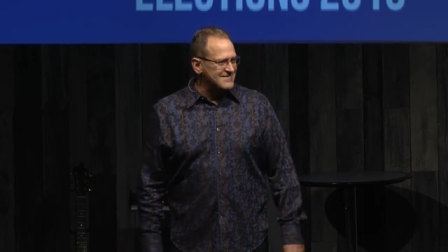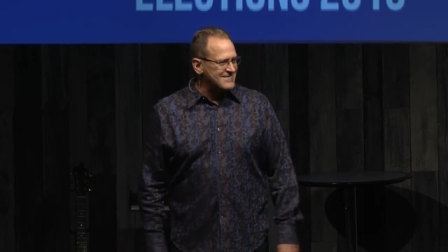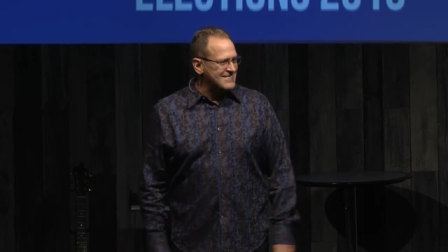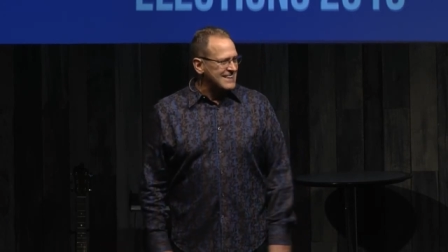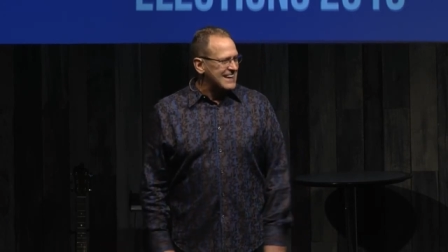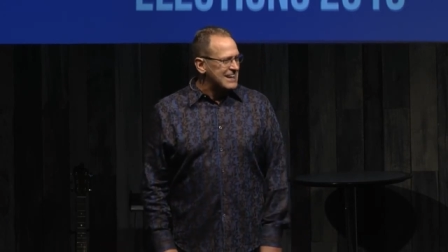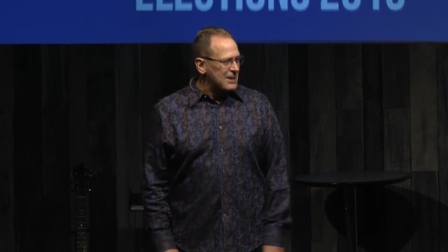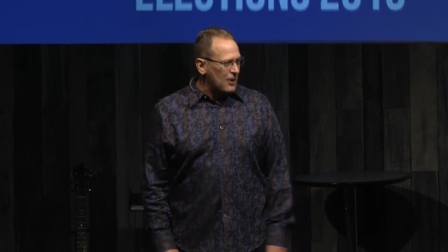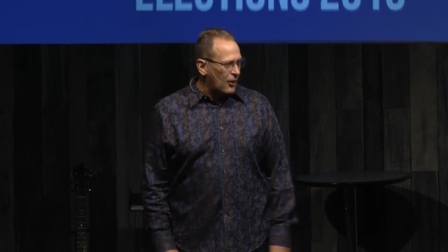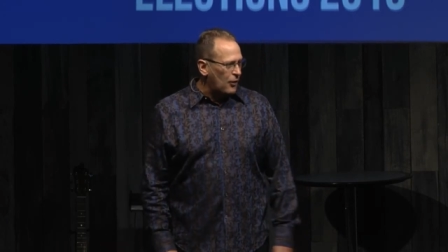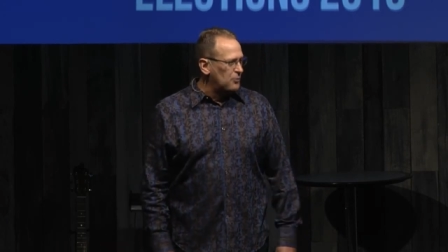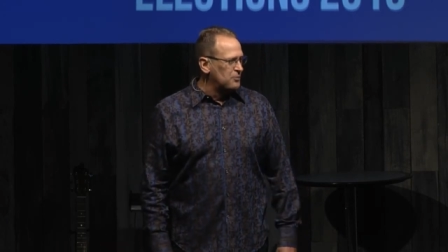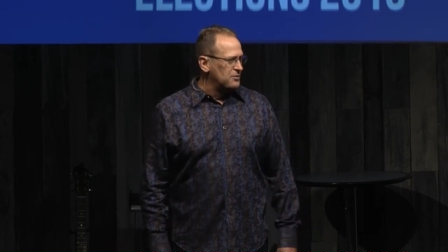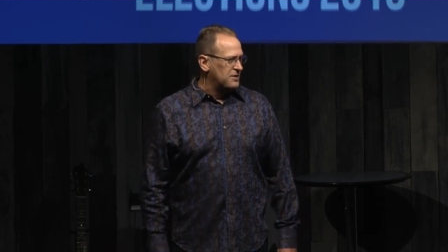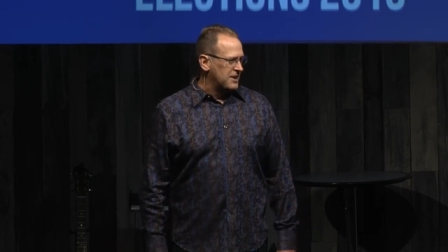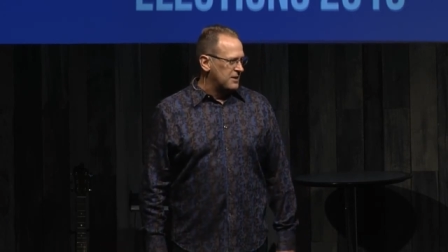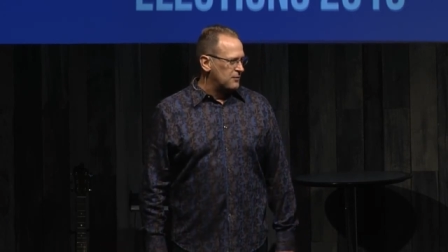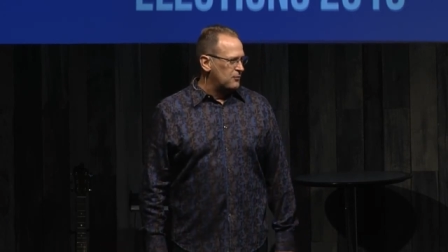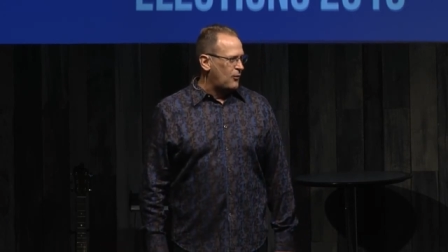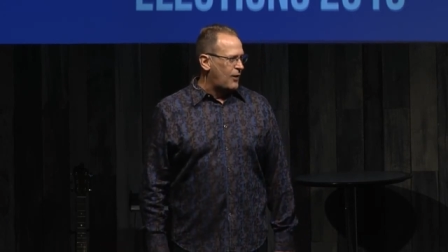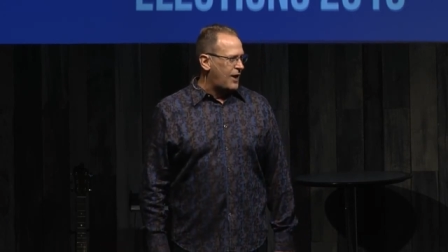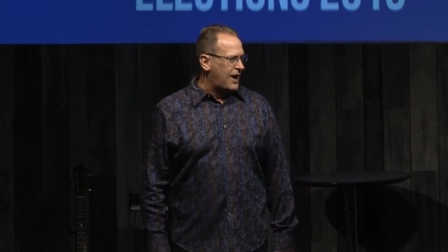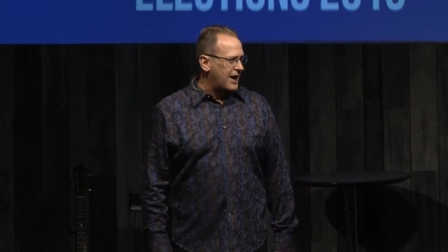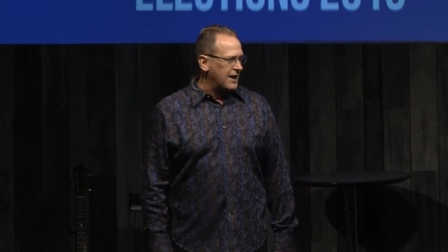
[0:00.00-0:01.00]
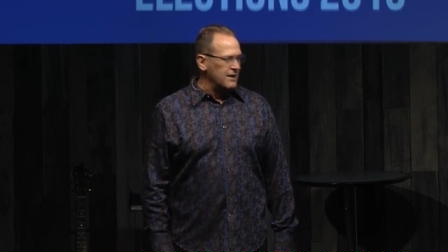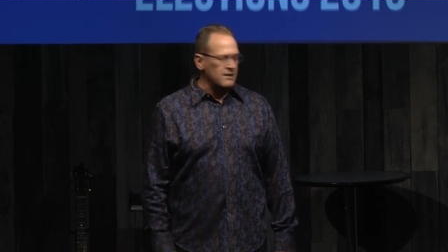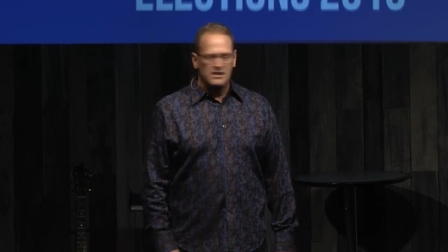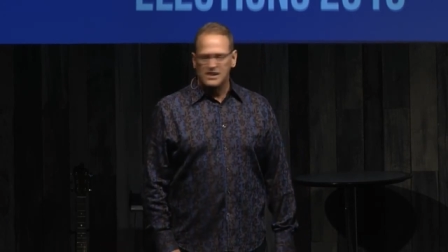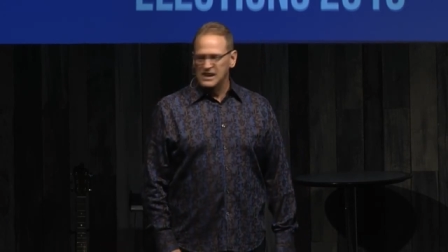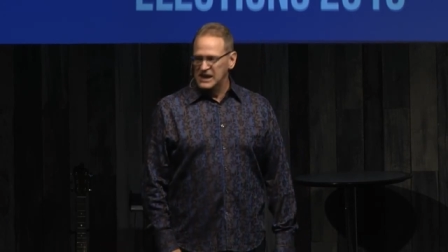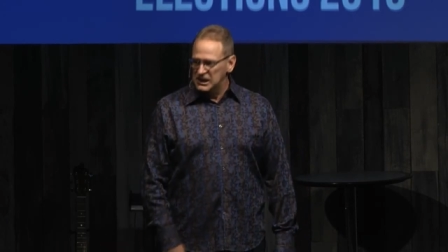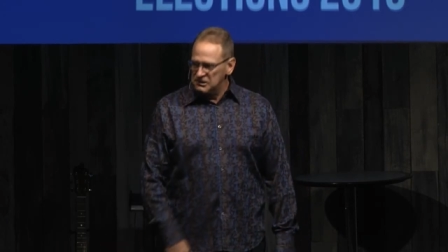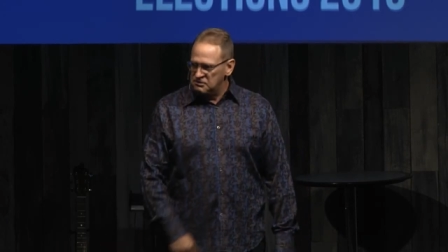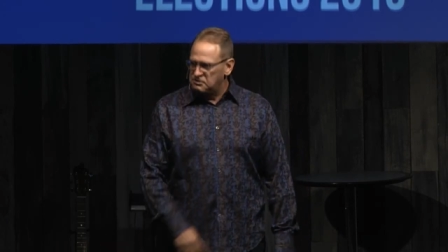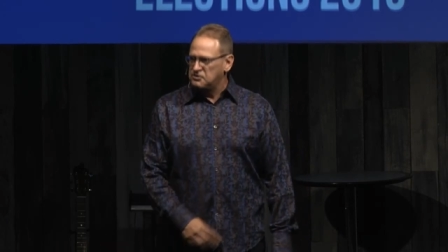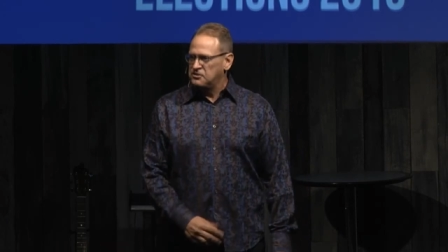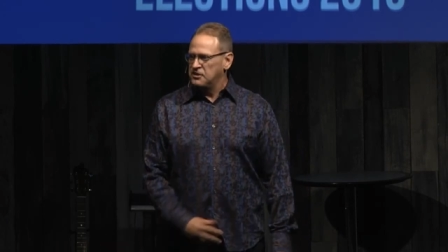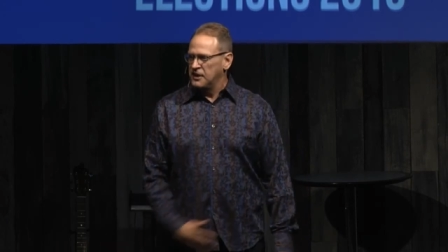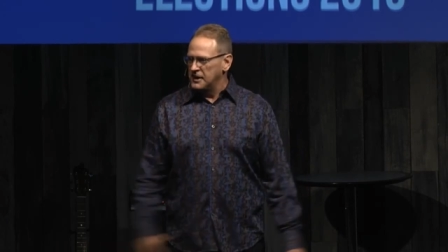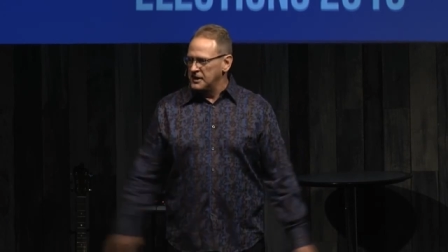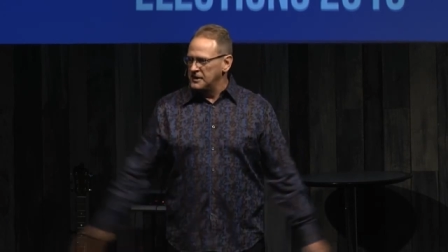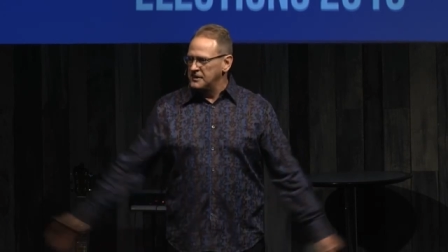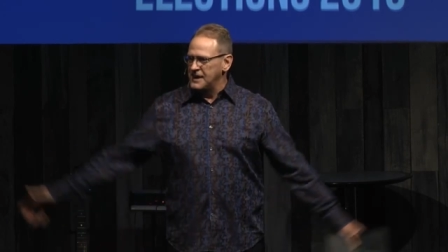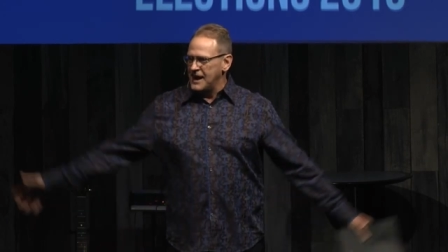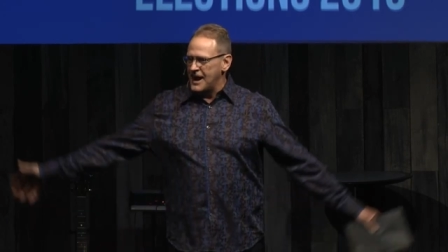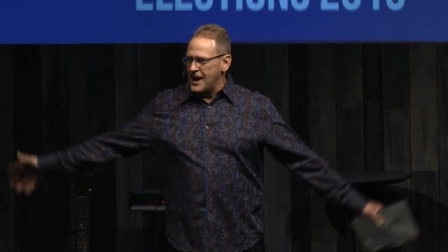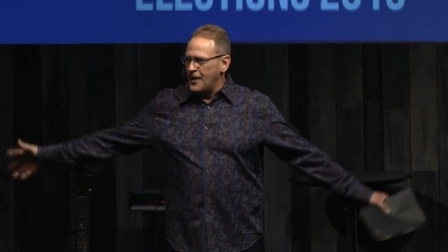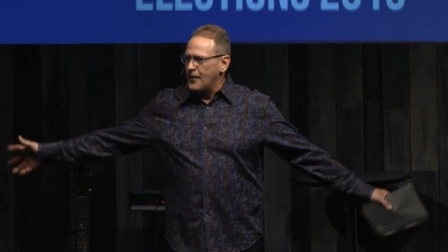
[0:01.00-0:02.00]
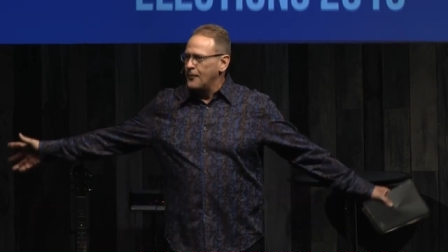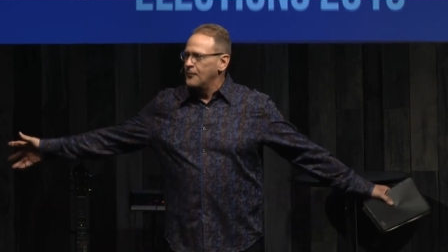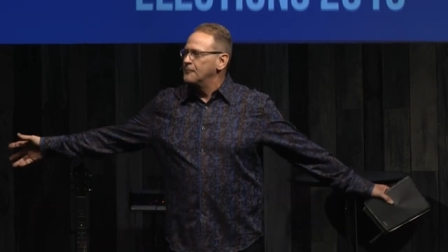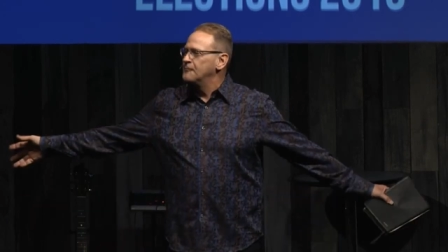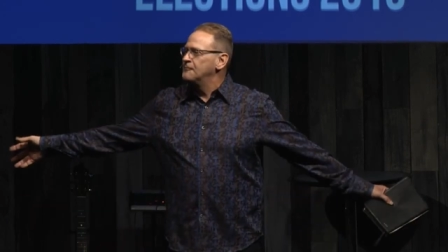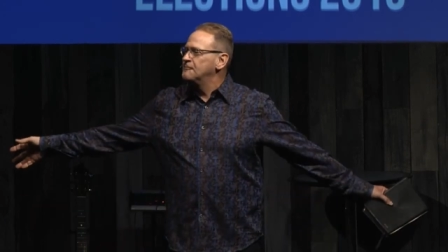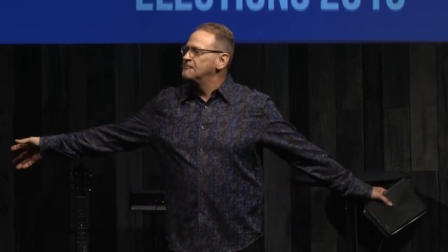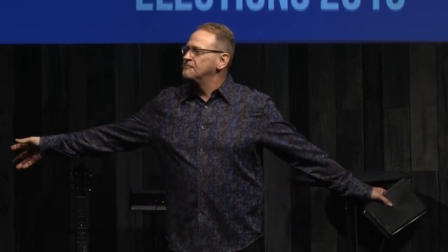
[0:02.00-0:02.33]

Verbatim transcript: He owned it. Why? He shut it down.